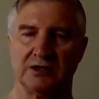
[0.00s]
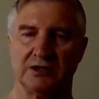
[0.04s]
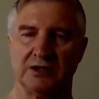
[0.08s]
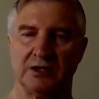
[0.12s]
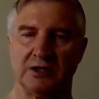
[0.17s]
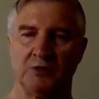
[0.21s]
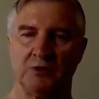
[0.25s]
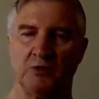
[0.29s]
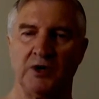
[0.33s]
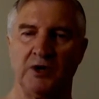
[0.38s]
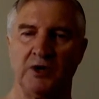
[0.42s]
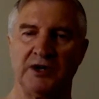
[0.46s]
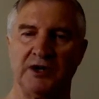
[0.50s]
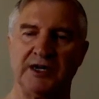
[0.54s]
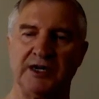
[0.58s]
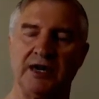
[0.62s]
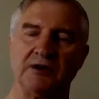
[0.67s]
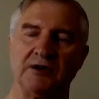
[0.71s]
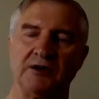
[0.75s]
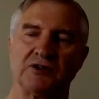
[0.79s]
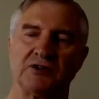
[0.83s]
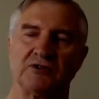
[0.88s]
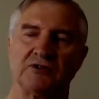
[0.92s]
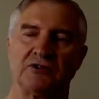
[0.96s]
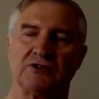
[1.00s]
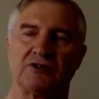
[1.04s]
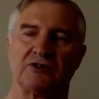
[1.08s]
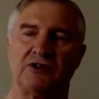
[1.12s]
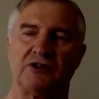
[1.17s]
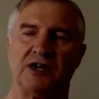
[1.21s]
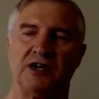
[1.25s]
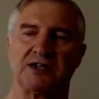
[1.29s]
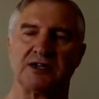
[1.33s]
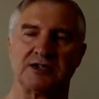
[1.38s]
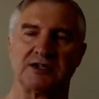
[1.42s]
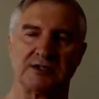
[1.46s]
We are now into a
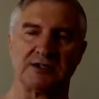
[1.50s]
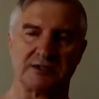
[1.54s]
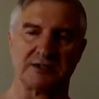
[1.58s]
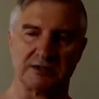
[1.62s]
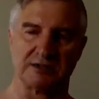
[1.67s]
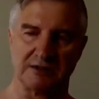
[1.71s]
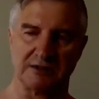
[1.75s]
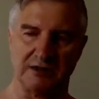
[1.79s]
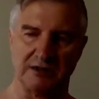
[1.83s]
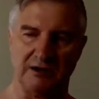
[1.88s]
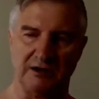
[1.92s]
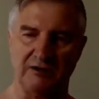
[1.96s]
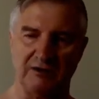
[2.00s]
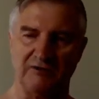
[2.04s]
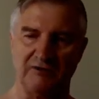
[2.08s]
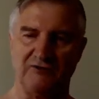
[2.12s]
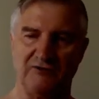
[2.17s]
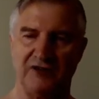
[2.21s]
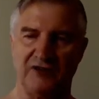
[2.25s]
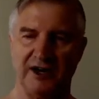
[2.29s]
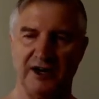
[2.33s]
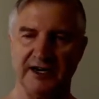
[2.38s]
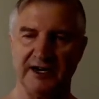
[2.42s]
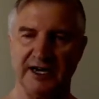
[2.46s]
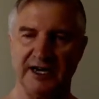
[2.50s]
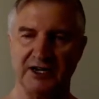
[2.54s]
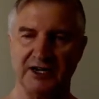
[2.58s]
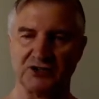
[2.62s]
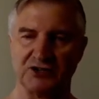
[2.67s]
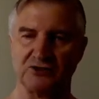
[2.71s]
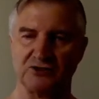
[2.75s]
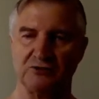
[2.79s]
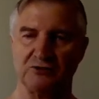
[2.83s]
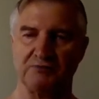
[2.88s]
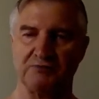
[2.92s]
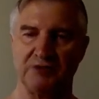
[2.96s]
crisis of
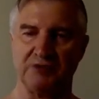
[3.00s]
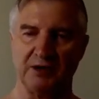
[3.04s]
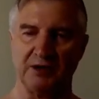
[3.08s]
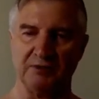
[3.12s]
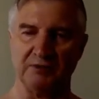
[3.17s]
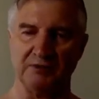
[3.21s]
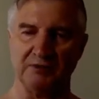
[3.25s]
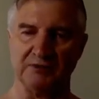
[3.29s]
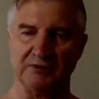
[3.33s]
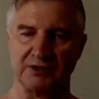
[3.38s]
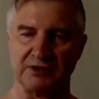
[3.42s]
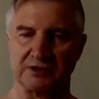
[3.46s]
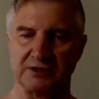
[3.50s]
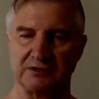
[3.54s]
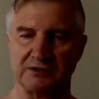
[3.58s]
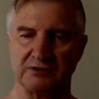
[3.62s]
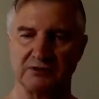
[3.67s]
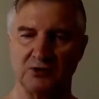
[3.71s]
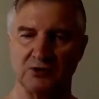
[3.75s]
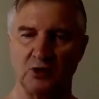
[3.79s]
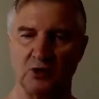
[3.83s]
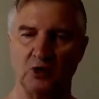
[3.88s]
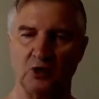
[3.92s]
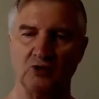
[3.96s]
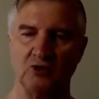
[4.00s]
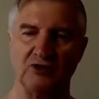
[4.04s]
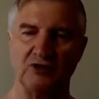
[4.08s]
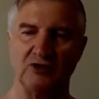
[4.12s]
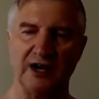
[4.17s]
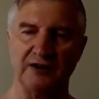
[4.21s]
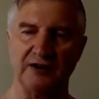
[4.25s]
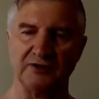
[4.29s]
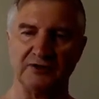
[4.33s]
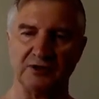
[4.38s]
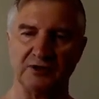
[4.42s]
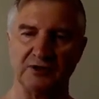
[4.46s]
financial problems all
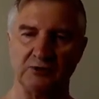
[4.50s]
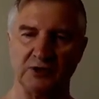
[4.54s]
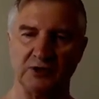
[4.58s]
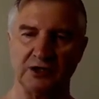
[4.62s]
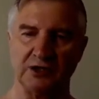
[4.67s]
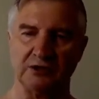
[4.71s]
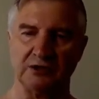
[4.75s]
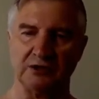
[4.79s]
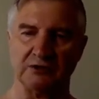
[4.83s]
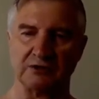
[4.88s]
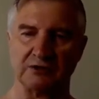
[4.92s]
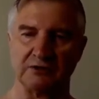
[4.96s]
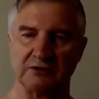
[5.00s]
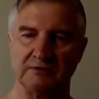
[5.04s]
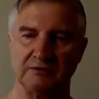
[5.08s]
around the world